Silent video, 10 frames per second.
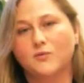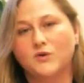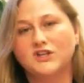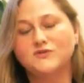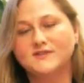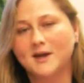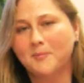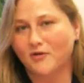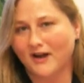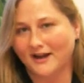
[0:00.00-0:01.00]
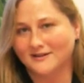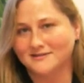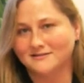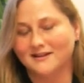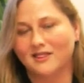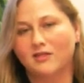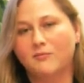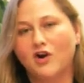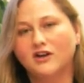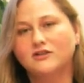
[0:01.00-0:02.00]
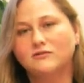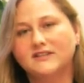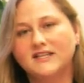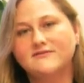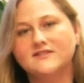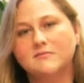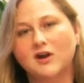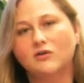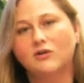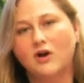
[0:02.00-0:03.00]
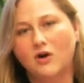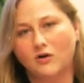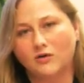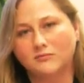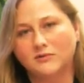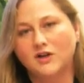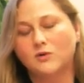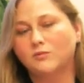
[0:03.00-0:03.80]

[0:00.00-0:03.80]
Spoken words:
When you separate, the party who leaves the marital home